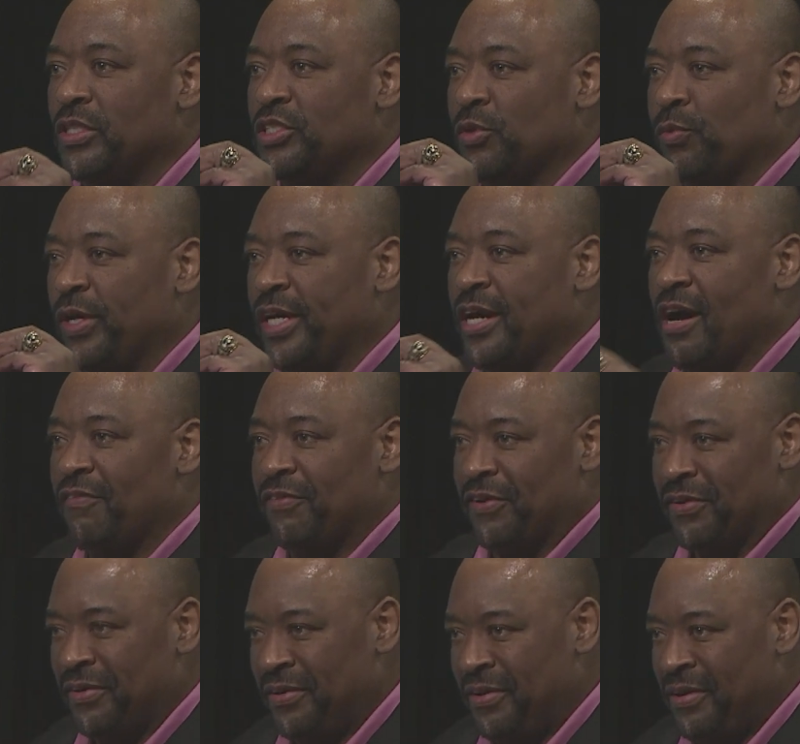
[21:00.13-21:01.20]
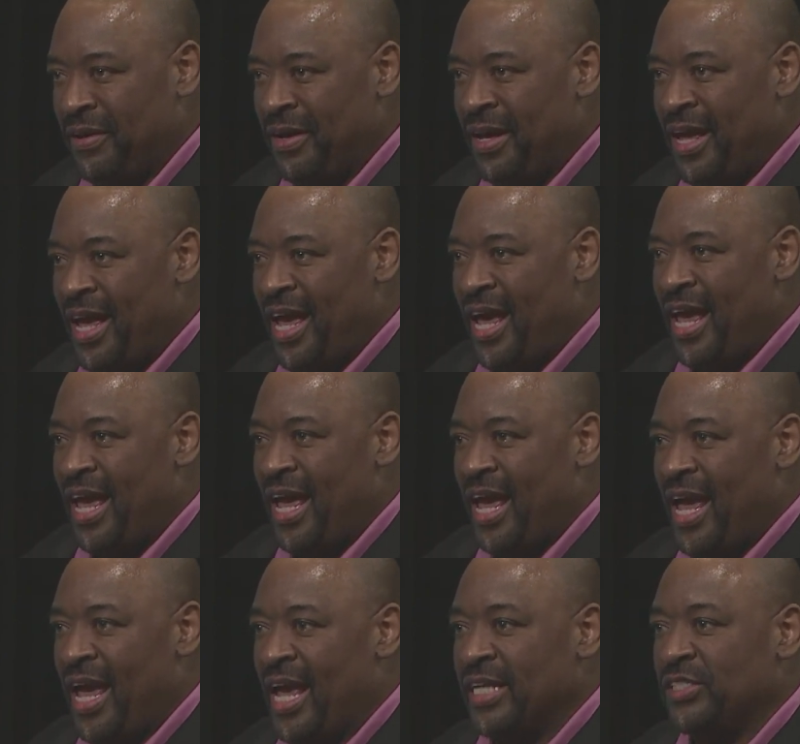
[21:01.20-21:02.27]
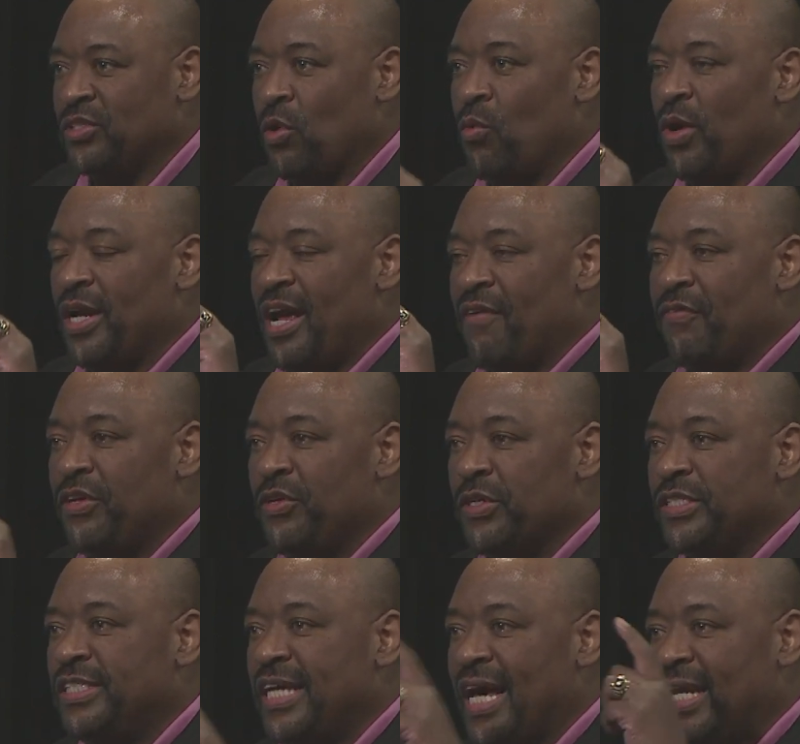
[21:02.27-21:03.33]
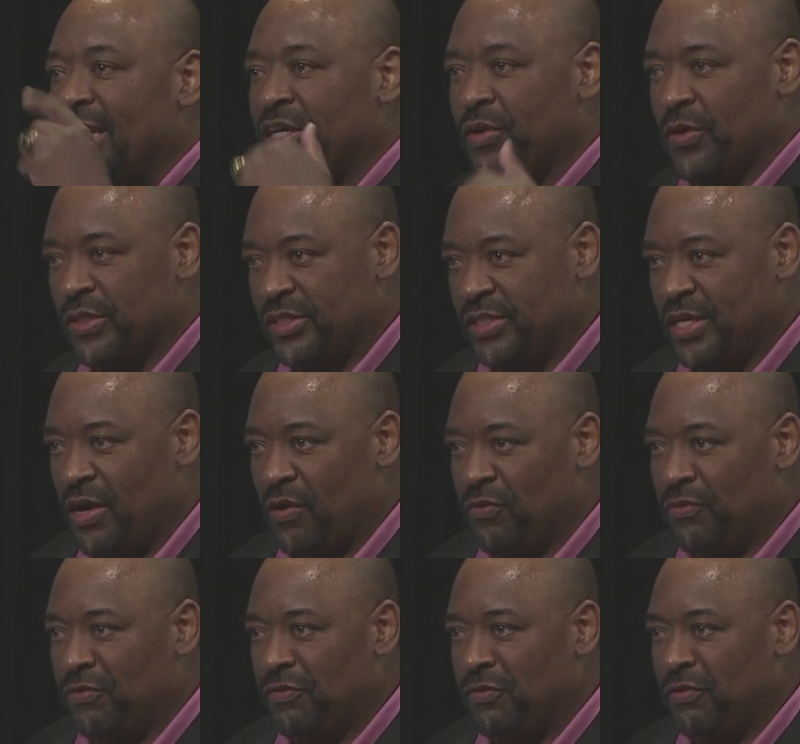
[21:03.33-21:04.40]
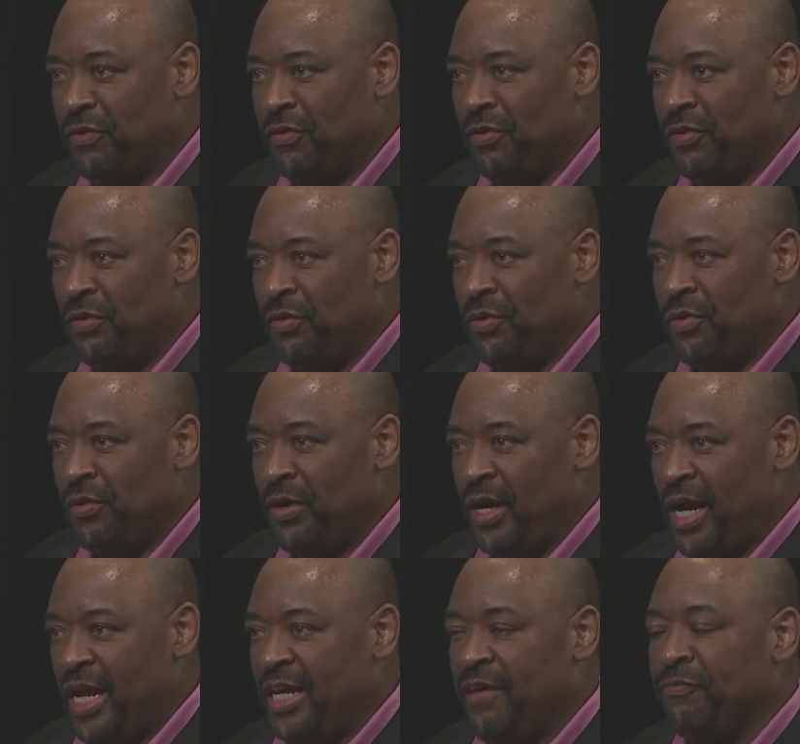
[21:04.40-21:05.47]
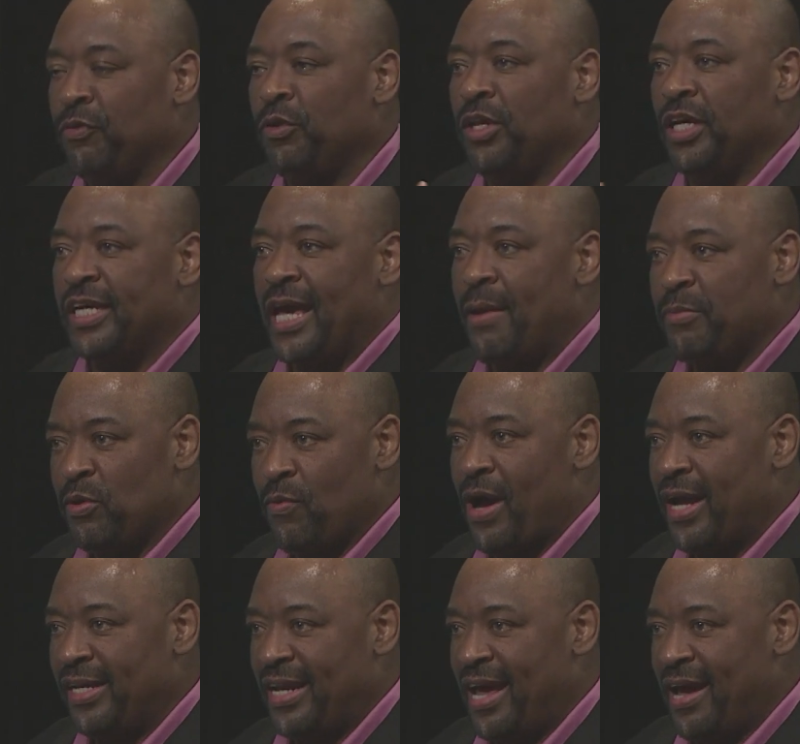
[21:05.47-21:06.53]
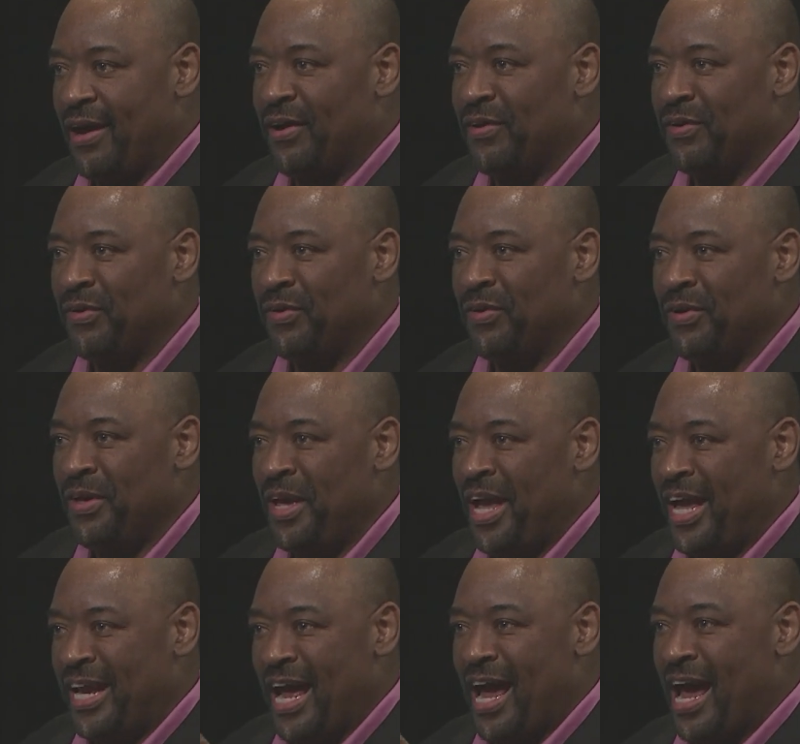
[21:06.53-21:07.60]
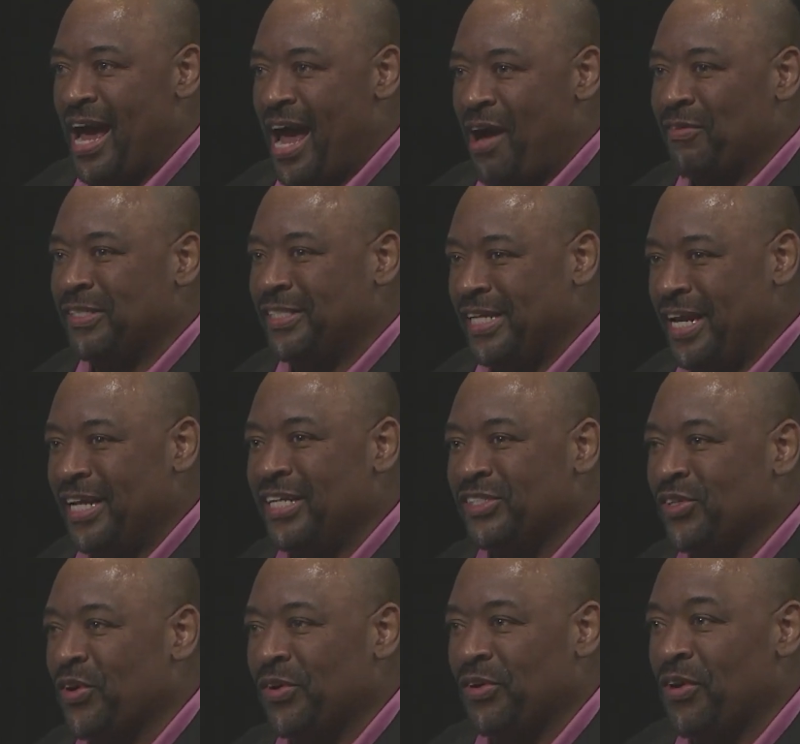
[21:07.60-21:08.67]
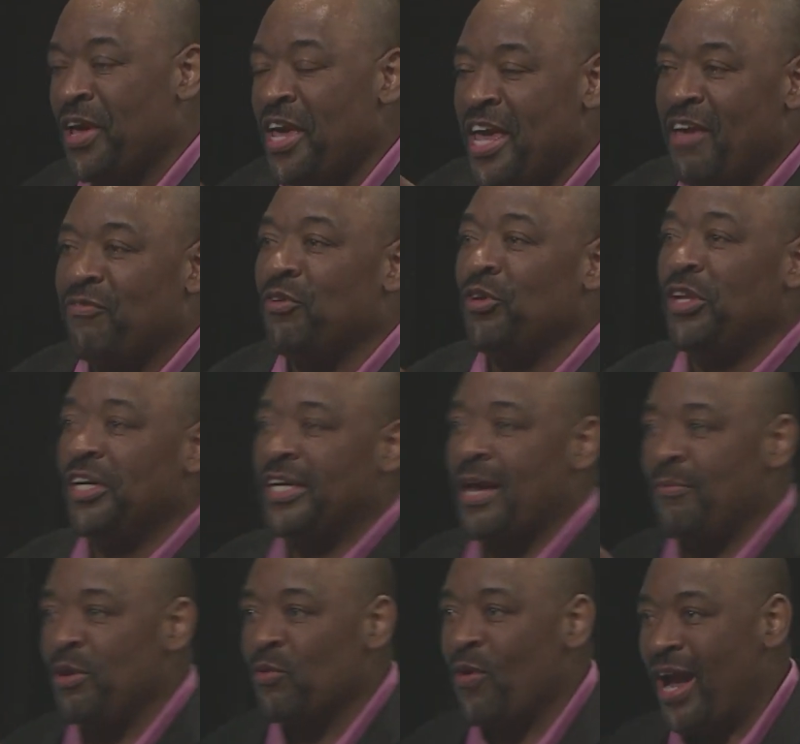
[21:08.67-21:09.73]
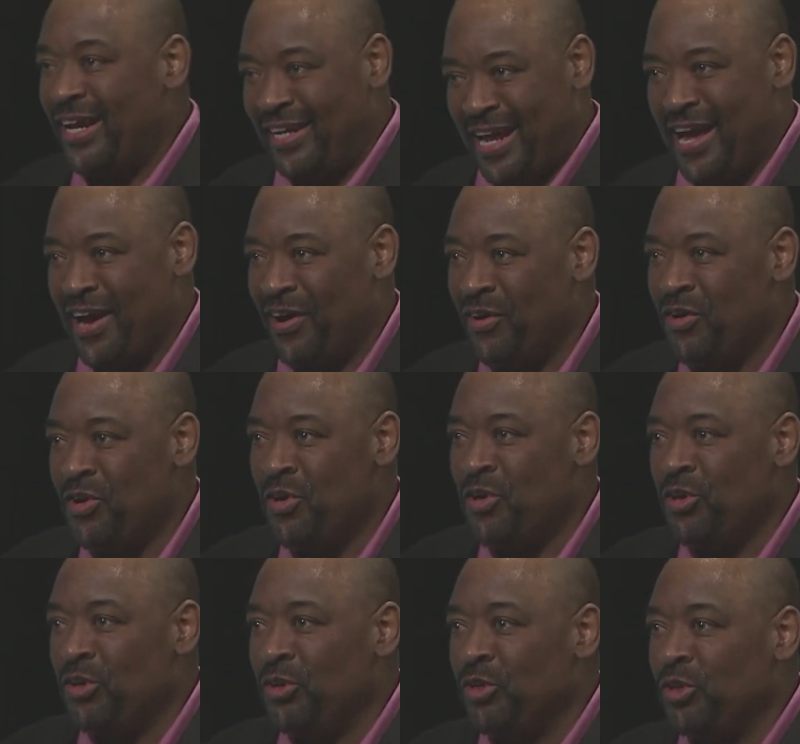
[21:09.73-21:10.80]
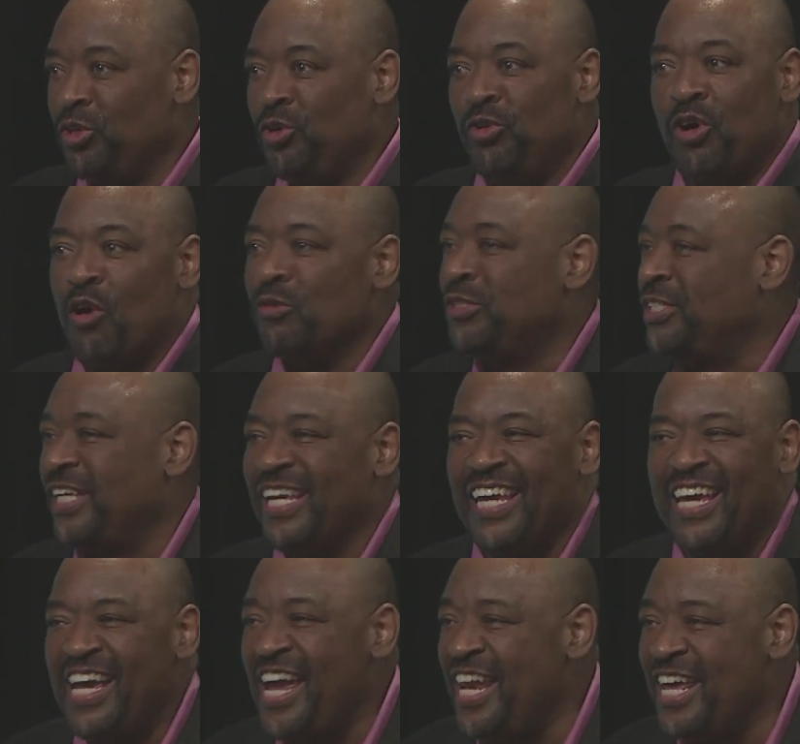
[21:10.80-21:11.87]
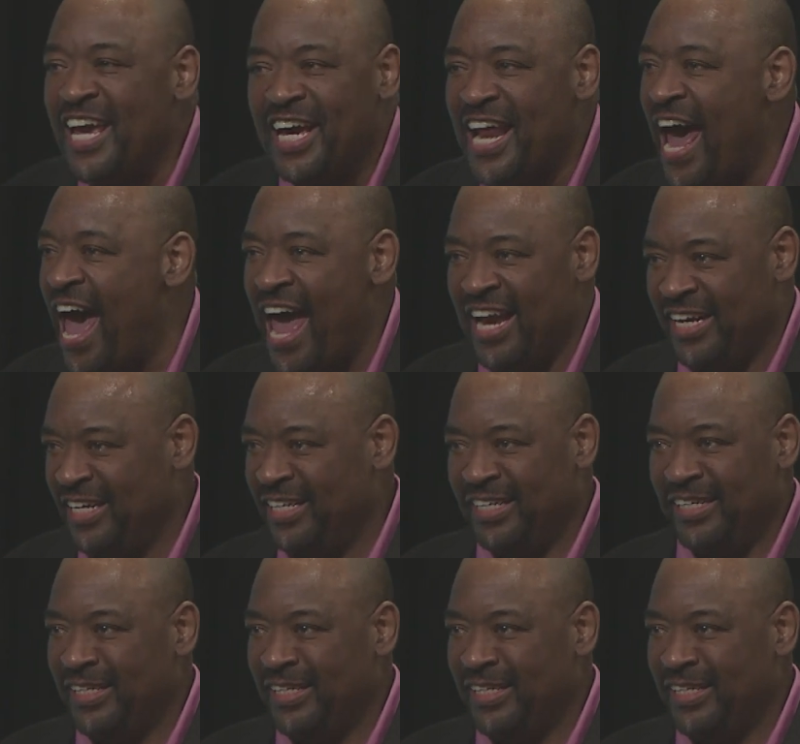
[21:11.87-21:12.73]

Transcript: to recover. And so whatever you're telling yourself, and if you look at me right now, and I was saying this earlier, if you look at me right now, you don't see any of that.